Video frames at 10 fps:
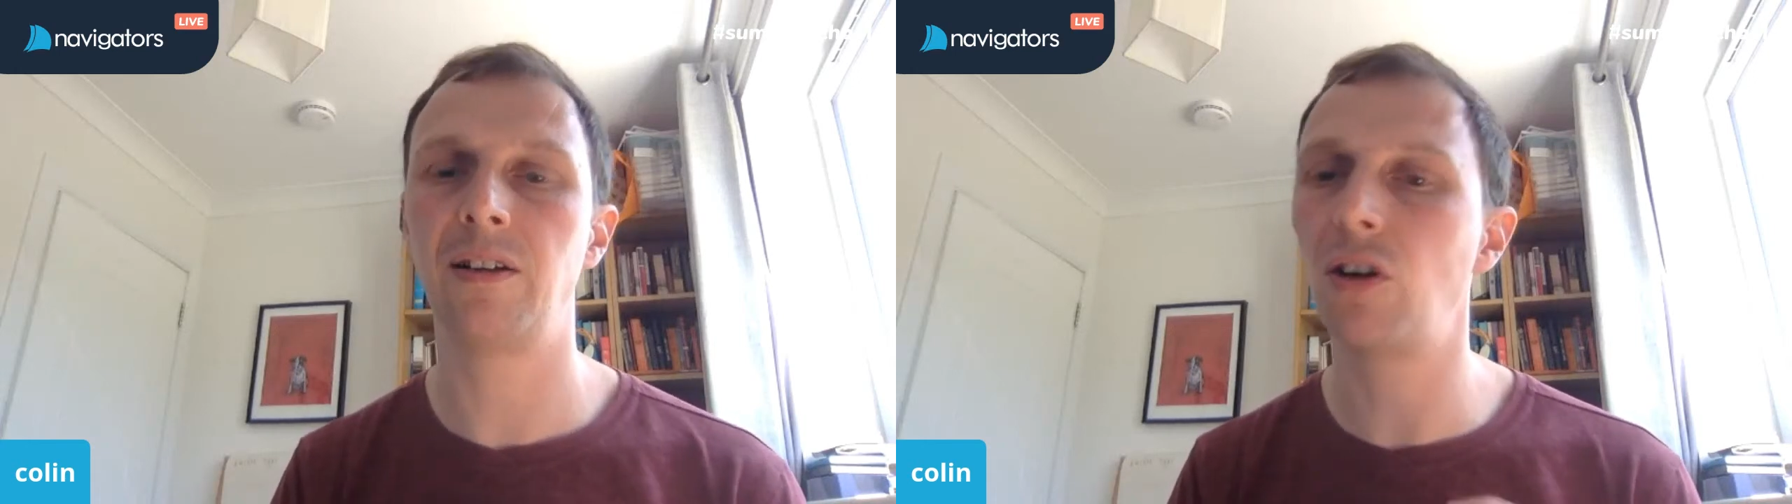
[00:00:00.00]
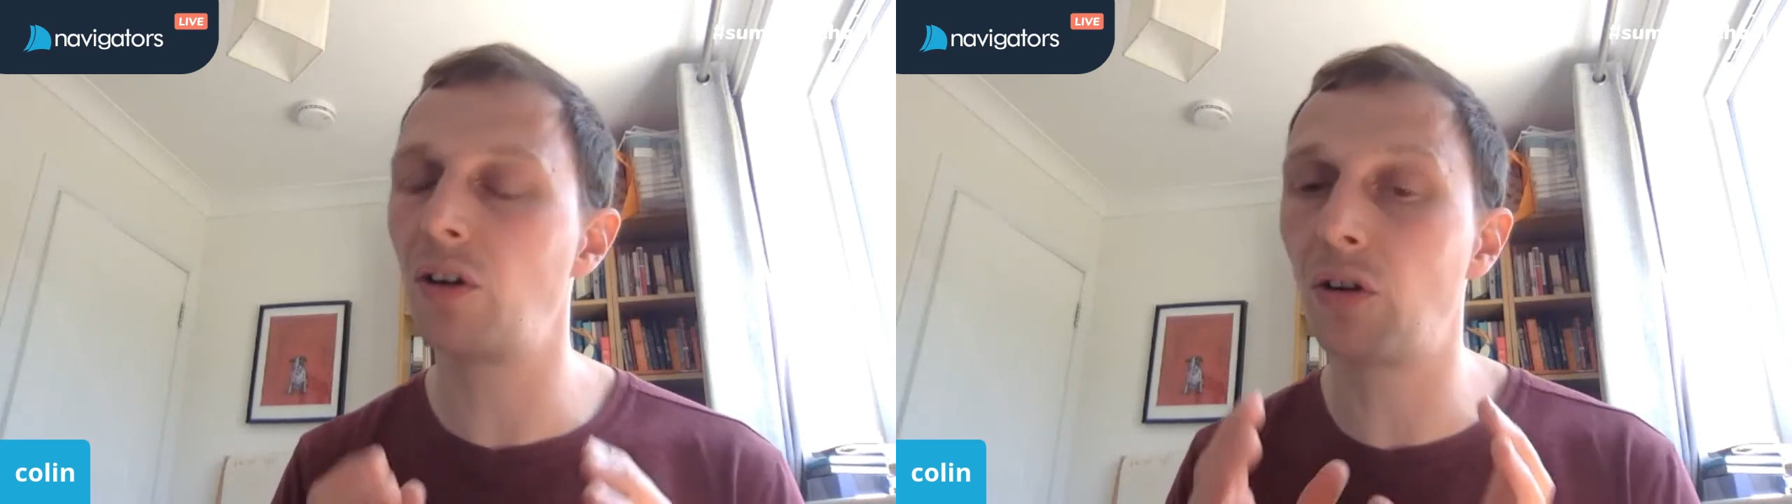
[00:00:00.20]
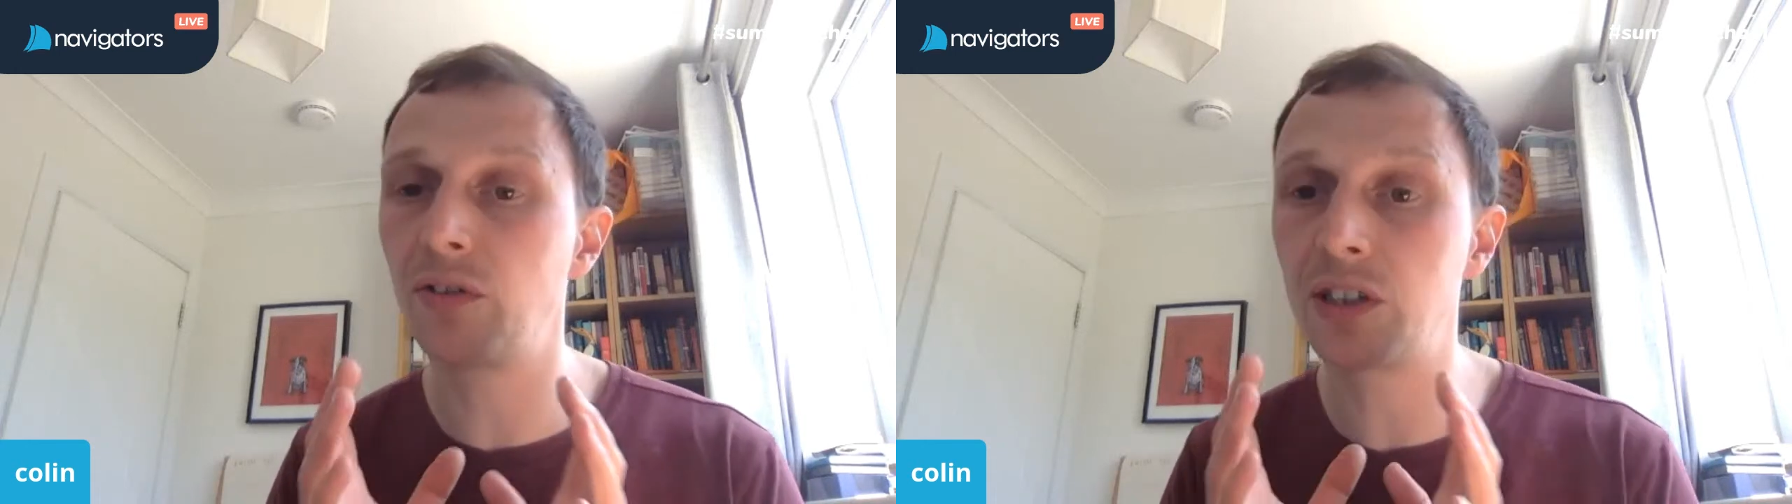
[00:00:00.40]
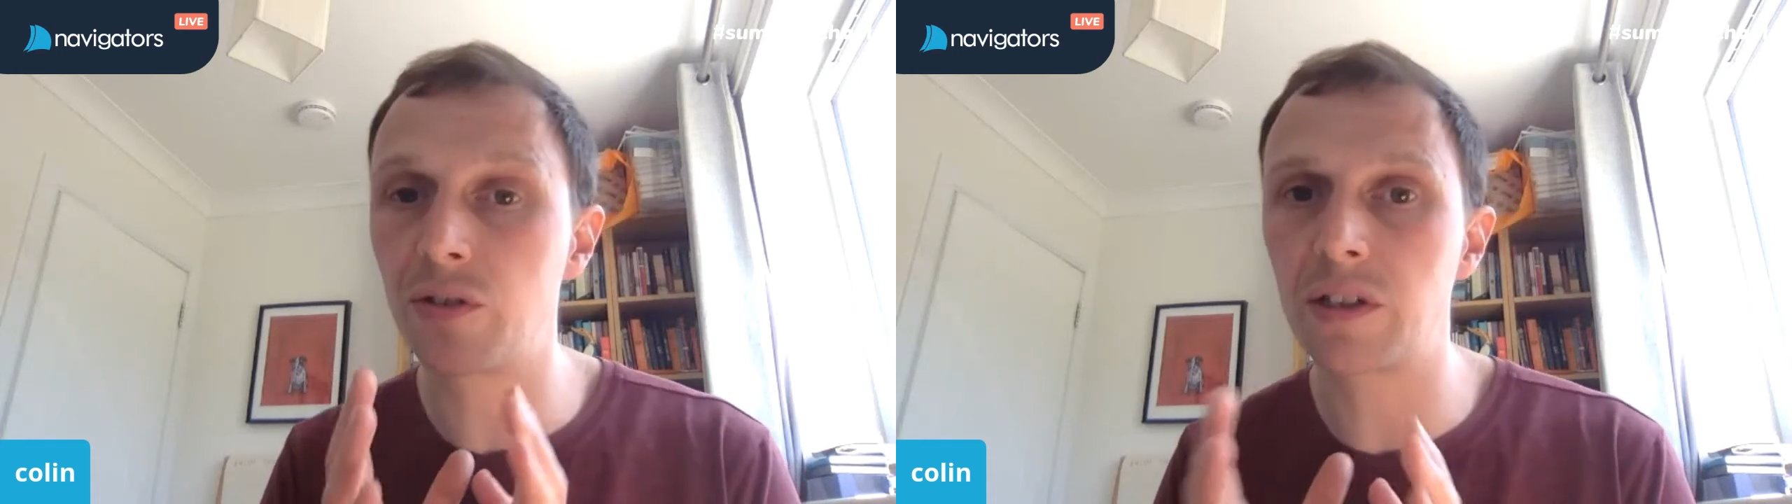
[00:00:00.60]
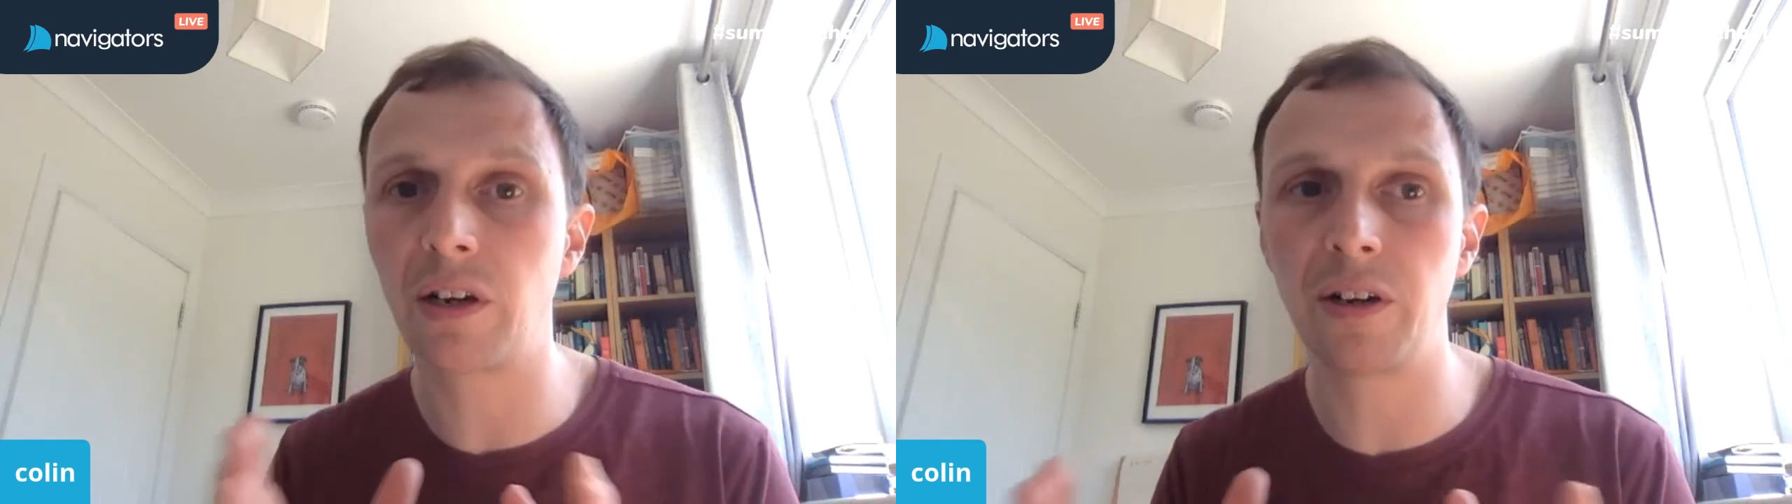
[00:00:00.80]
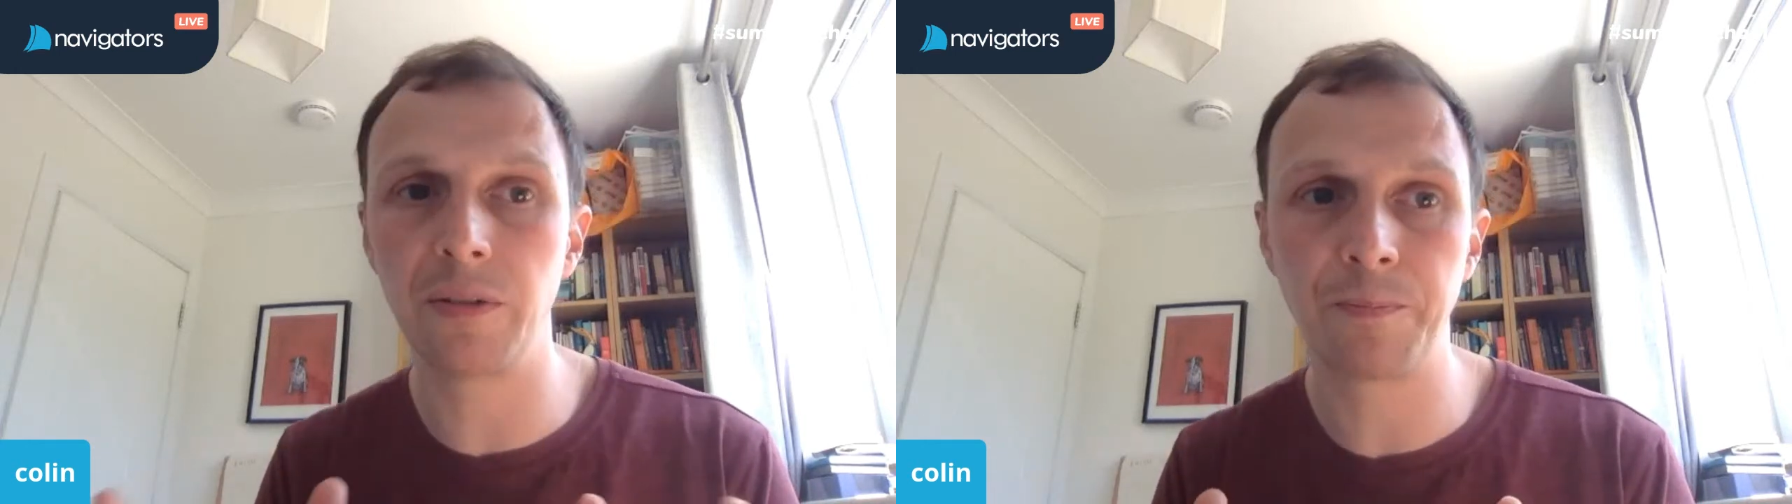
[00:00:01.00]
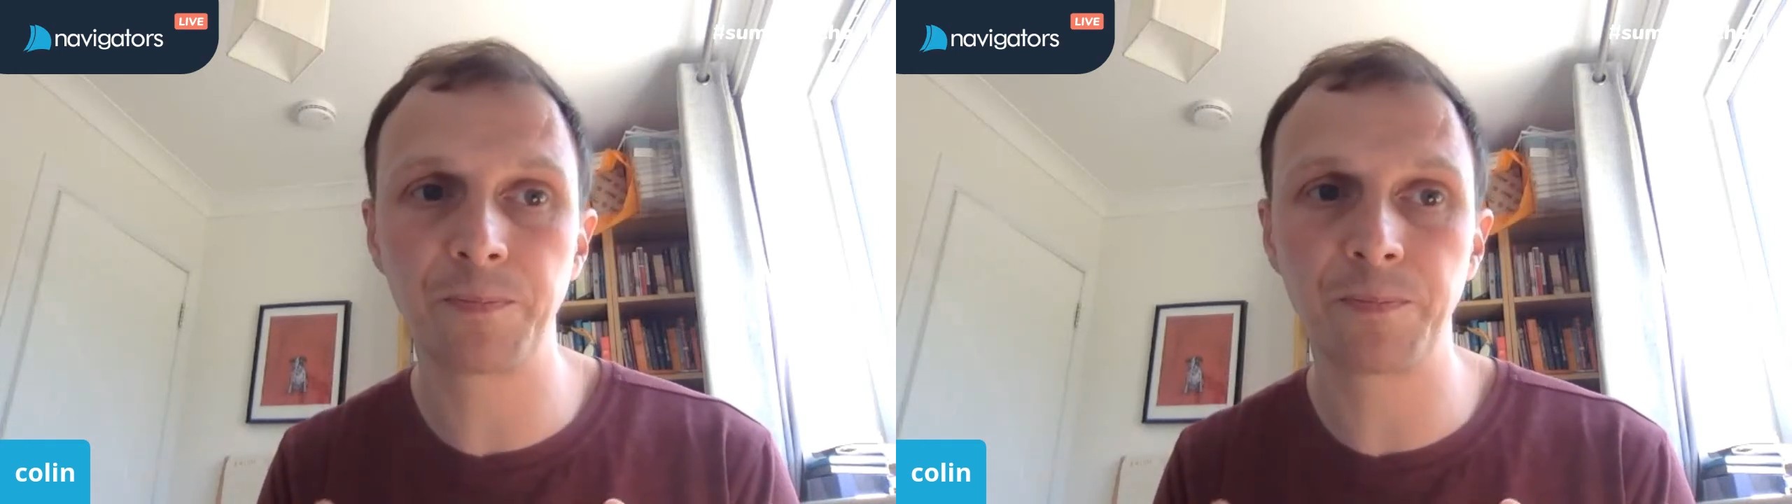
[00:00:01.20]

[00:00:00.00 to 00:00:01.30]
of its return,